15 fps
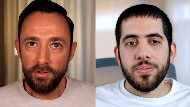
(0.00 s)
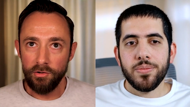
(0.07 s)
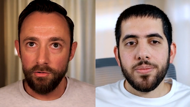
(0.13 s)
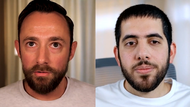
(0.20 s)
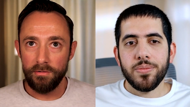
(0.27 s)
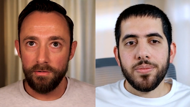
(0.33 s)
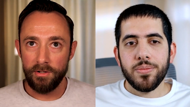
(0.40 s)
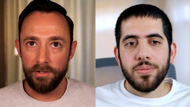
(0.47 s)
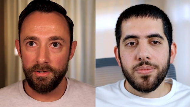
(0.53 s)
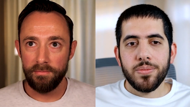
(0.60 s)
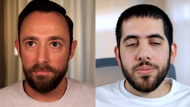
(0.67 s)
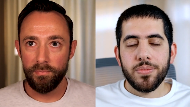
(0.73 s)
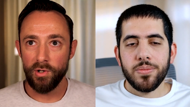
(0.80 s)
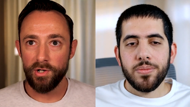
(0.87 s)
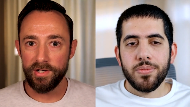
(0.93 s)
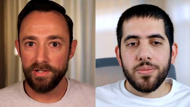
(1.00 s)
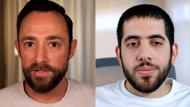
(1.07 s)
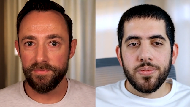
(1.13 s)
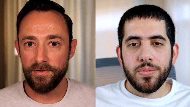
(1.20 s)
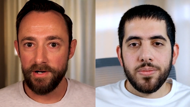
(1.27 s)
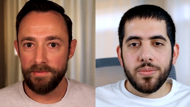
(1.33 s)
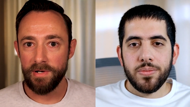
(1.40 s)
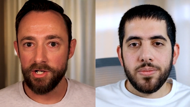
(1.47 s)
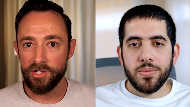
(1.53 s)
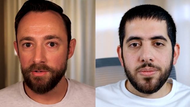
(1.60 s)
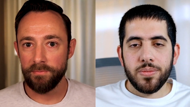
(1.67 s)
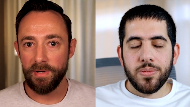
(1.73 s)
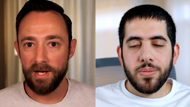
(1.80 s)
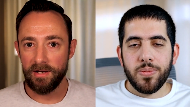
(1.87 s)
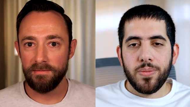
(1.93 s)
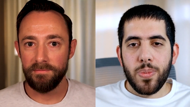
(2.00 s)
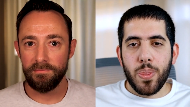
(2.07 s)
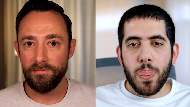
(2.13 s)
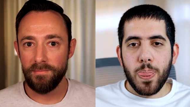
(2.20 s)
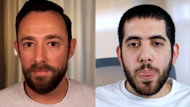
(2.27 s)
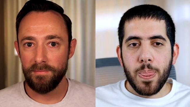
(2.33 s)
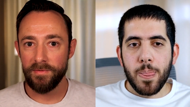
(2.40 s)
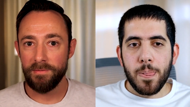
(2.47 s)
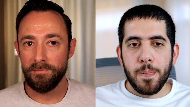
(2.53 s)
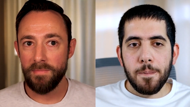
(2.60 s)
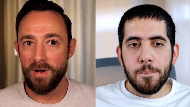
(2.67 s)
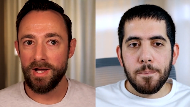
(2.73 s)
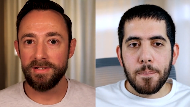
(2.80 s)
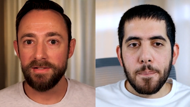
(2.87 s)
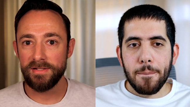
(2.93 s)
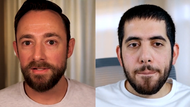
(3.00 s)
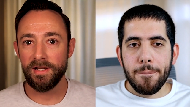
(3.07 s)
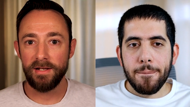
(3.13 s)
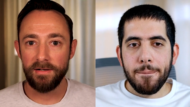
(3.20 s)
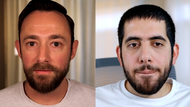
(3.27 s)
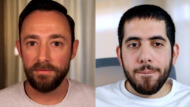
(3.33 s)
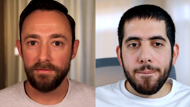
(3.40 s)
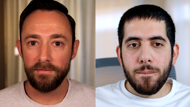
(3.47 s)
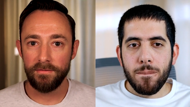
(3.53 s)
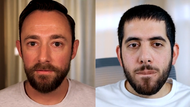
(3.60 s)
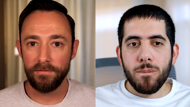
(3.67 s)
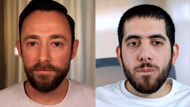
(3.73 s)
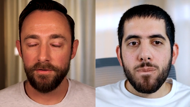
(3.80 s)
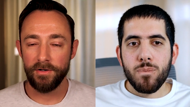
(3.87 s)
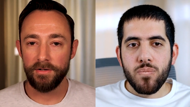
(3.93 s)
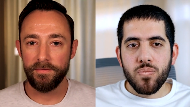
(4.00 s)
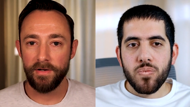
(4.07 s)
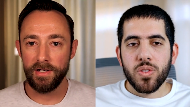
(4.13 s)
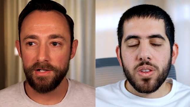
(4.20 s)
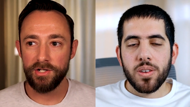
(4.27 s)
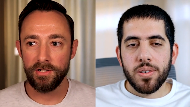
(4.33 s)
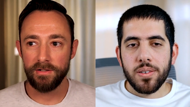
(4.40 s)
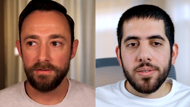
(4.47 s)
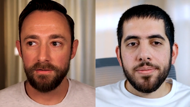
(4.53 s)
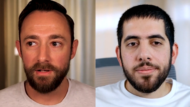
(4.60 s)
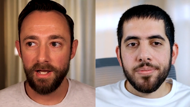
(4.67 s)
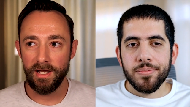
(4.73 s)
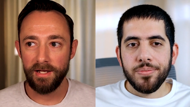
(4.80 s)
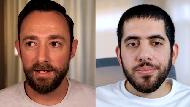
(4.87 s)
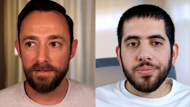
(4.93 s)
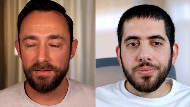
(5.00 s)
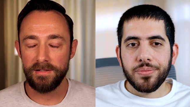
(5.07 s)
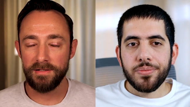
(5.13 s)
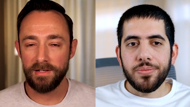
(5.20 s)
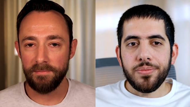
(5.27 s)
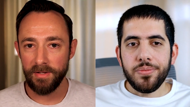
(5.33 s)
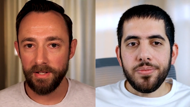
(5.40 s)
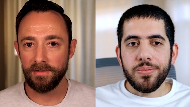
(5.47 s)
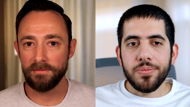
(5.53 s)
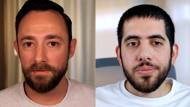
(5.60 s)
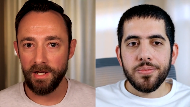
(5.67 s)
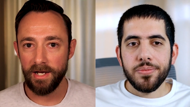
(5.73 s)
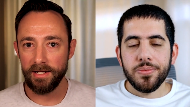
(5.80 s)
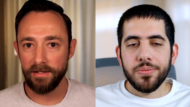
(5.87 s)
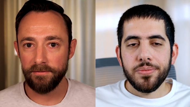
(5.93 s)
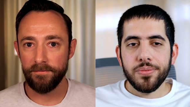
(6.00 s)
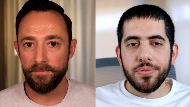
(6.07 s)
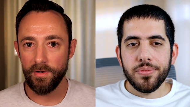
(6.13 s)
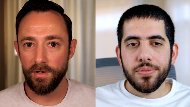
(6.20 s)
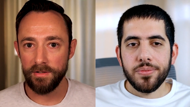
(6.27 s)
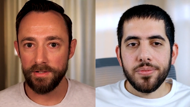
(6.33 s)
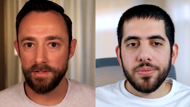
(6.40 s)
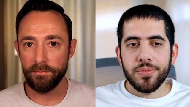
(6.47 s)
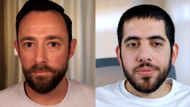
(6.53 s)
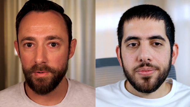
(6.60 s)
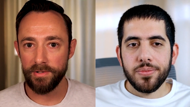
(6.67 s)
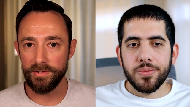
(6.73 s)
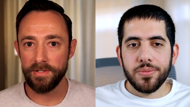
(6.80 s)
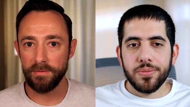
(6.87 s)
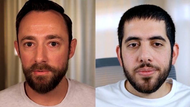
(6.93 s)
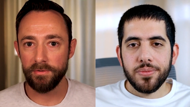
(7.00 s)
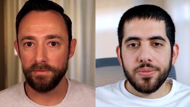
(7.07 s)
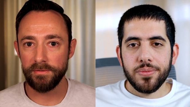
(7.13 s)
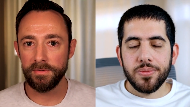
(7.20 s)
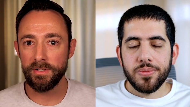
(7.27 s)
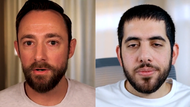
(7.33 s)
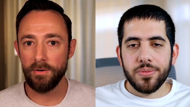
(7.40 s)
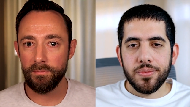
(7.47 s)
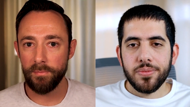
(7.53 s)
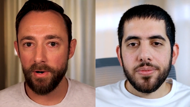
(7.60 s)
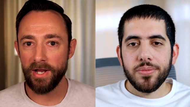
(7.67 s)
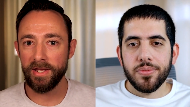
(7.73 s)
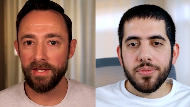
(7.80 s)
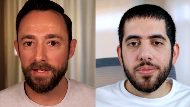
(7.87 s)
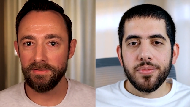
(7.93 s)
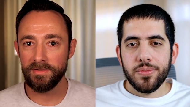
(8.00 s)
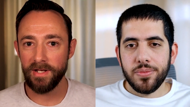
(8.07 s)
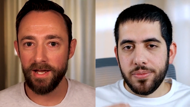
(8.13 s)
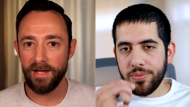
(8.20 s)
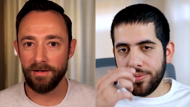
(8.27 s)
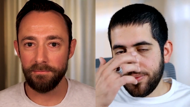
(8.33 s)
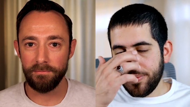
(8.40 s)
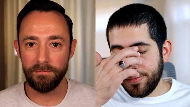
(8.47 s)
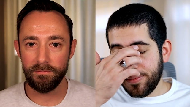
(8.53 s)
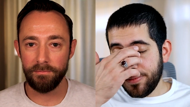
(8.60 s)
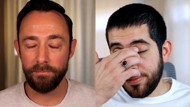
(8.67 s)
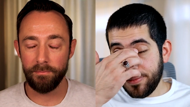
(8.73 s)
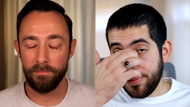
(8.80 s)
Speaker 1: Your book is very much about m- the mindset for innovation and something like first principles, you know, breaking down